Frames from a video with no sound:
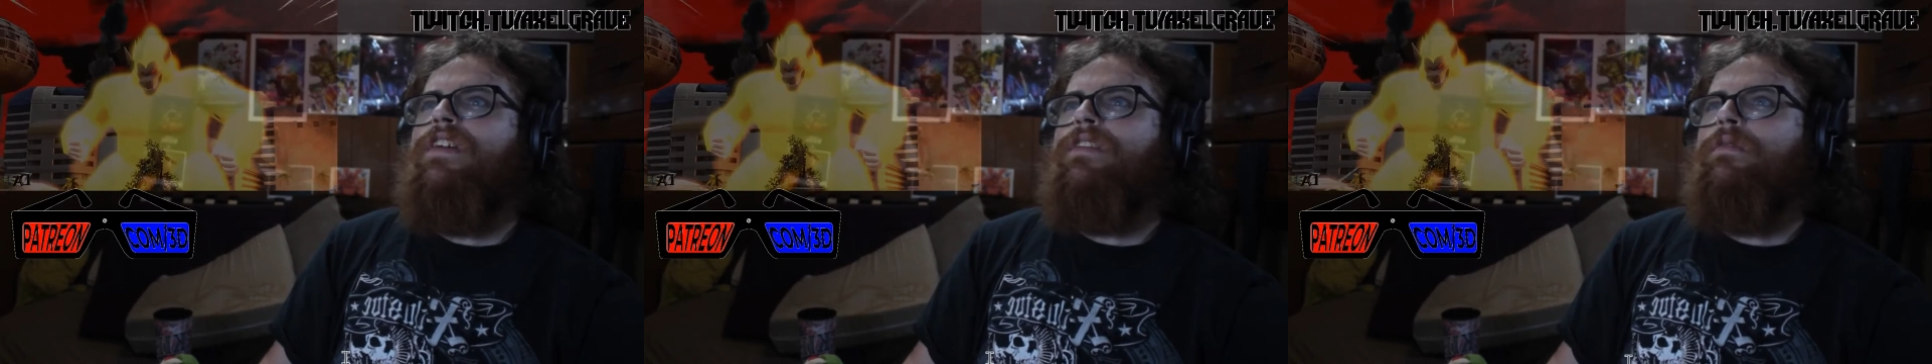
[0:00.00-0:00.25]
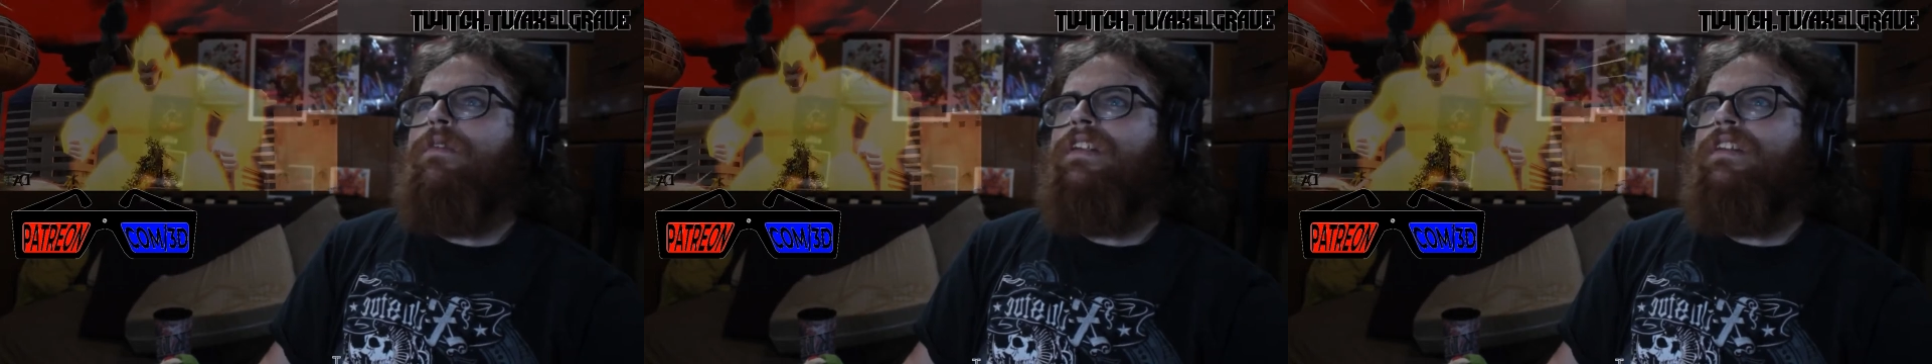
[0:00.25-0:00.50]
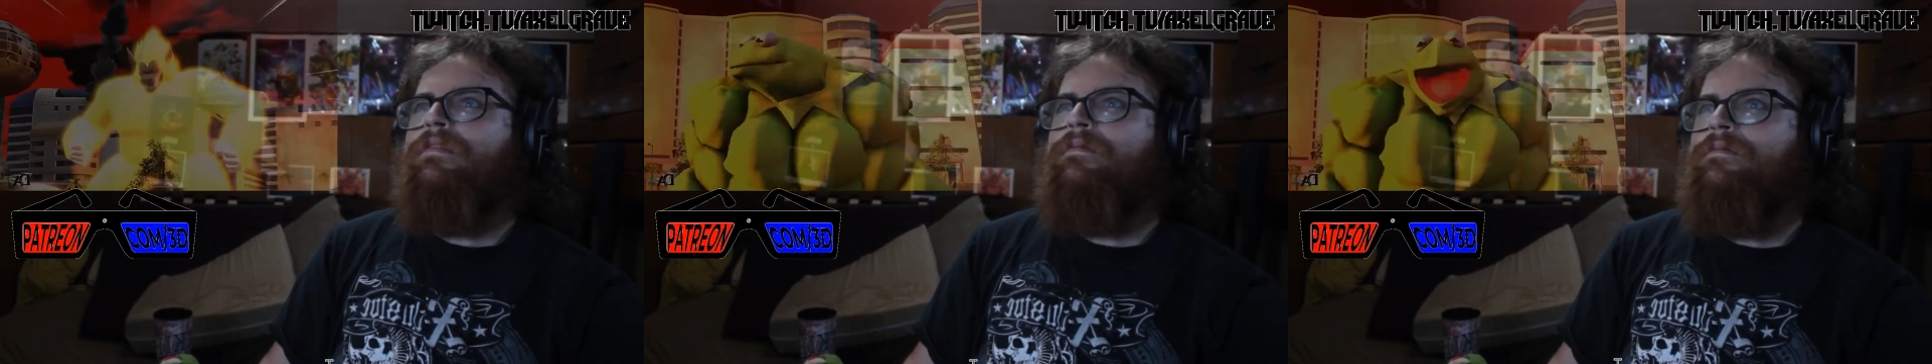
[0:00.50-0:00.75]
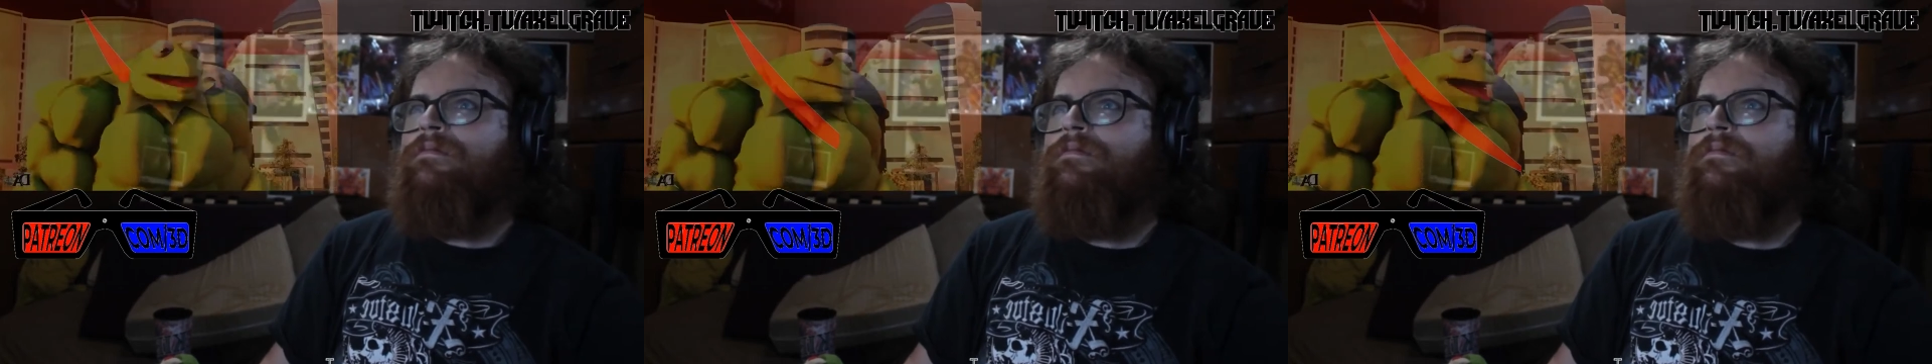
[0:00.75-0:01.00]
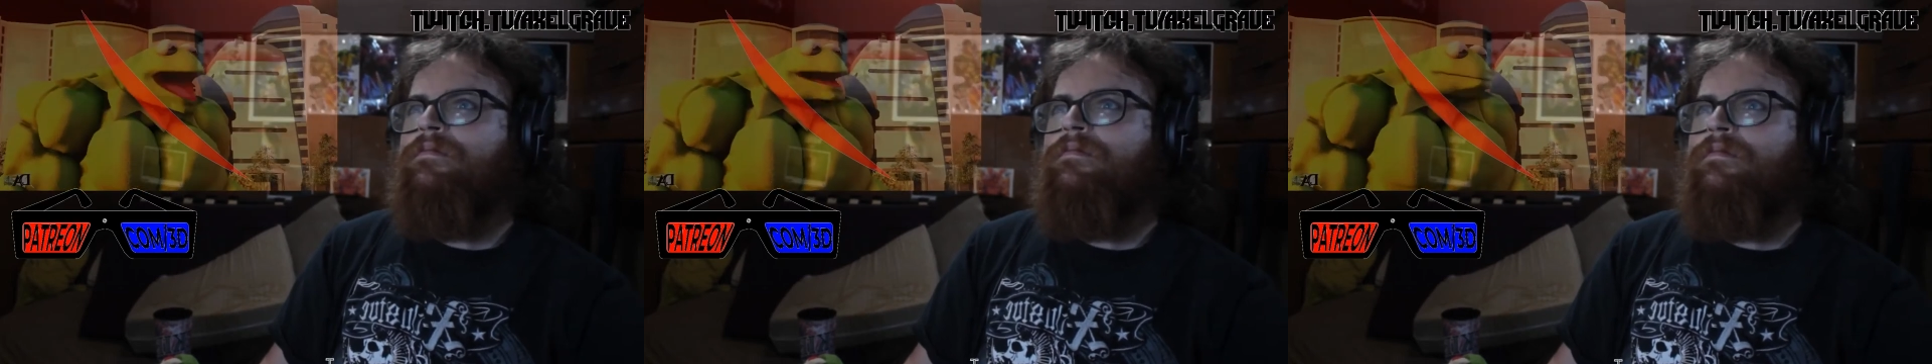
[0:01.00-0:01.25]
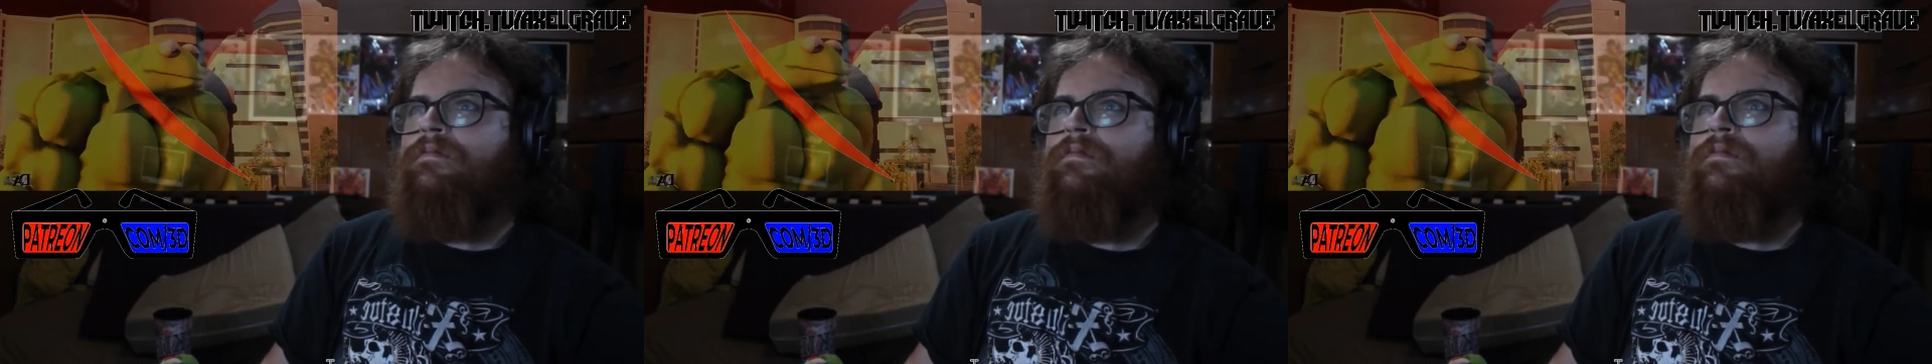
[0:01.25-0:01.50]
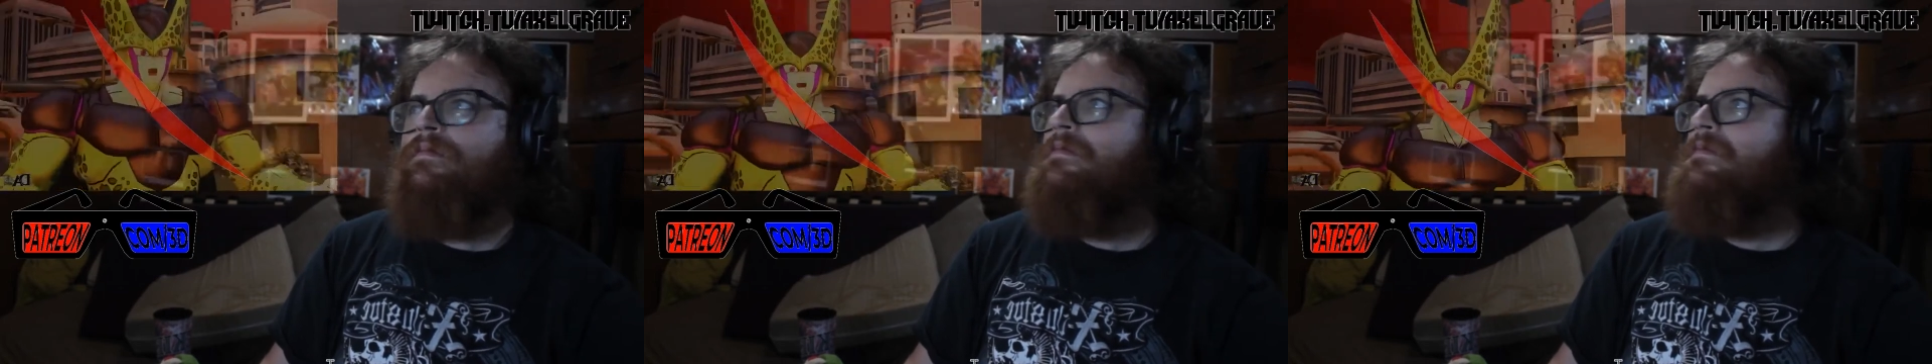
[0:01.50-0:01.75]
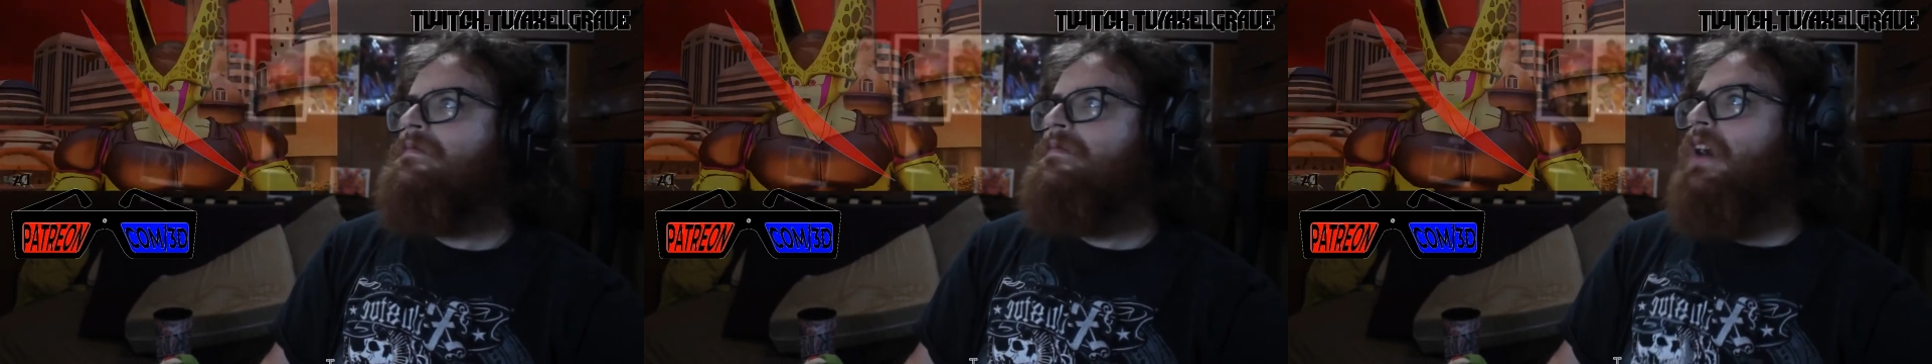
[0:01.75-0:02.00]
one. I don't know.
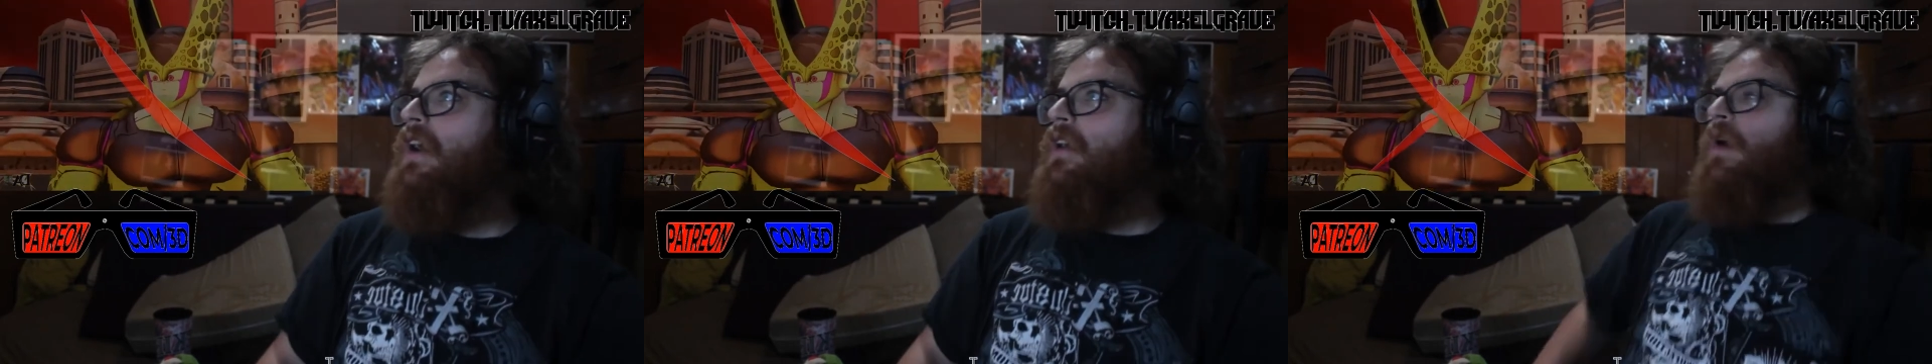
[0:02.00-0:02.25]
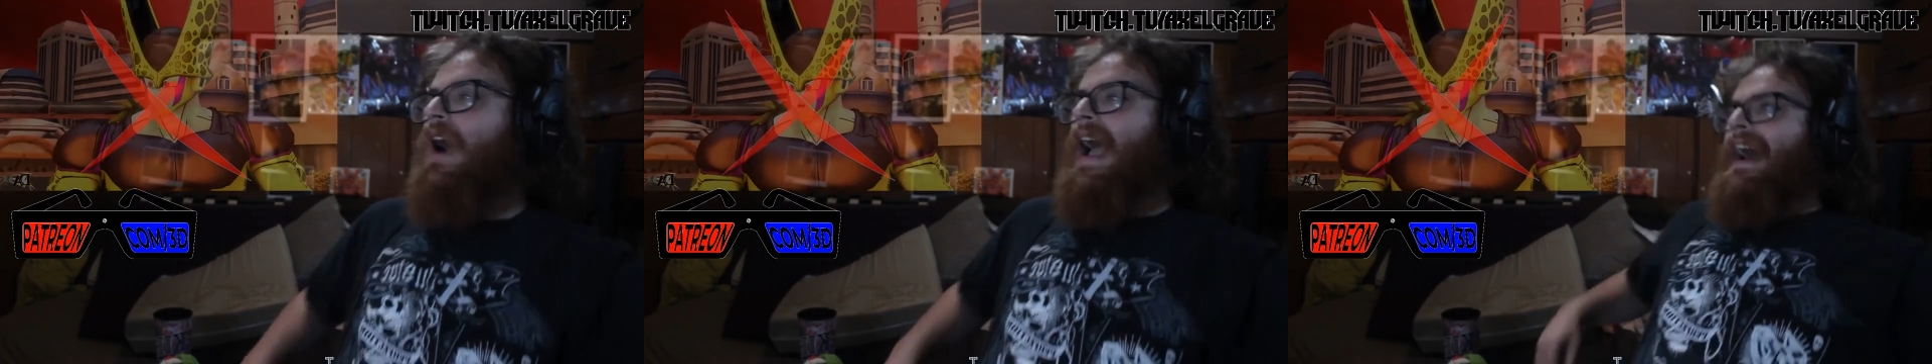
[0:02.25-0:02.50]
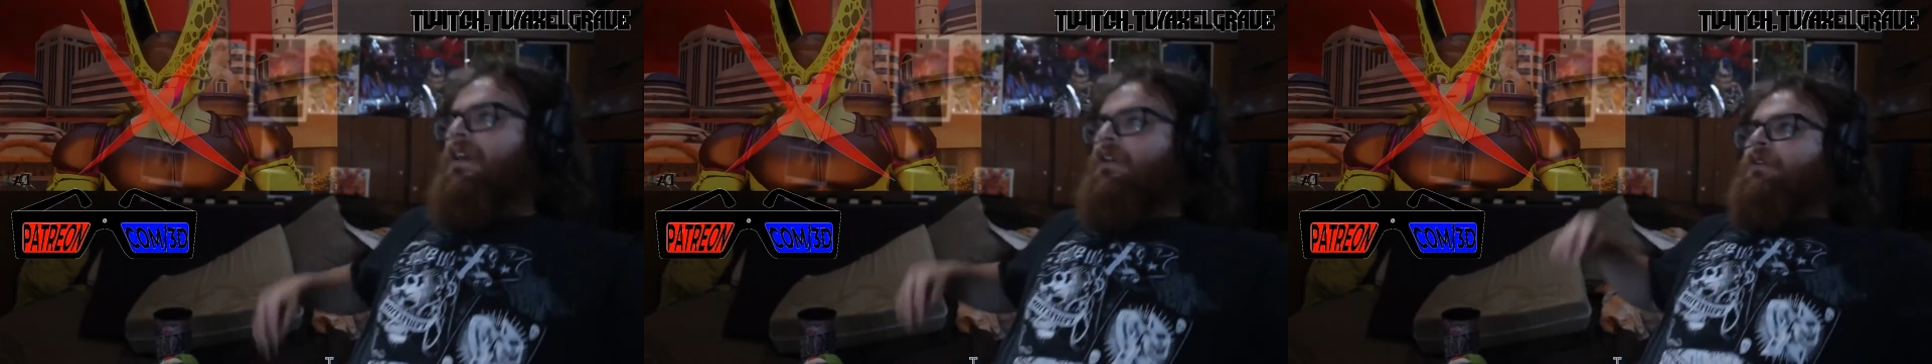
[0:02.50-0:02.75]
Oh wow!